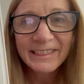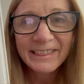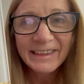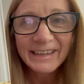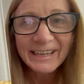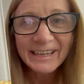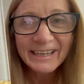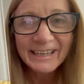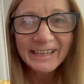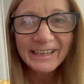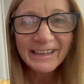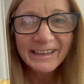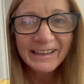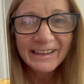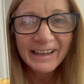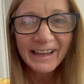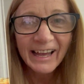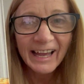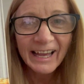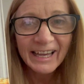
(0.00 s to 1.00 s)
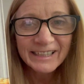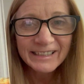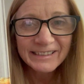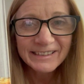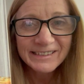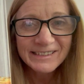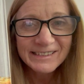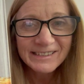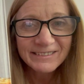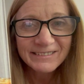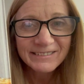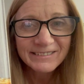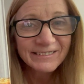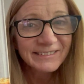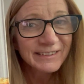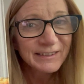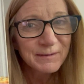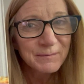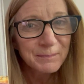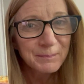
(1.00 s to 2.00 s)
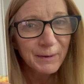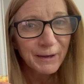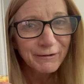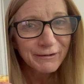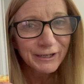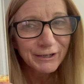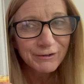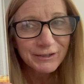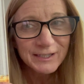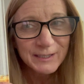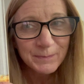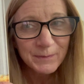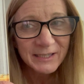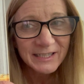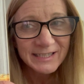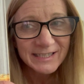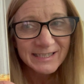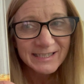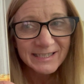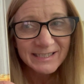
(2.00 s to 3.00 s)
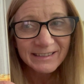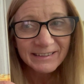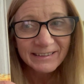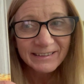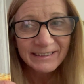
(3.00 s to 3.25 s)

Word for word: the end. Merry Christmas!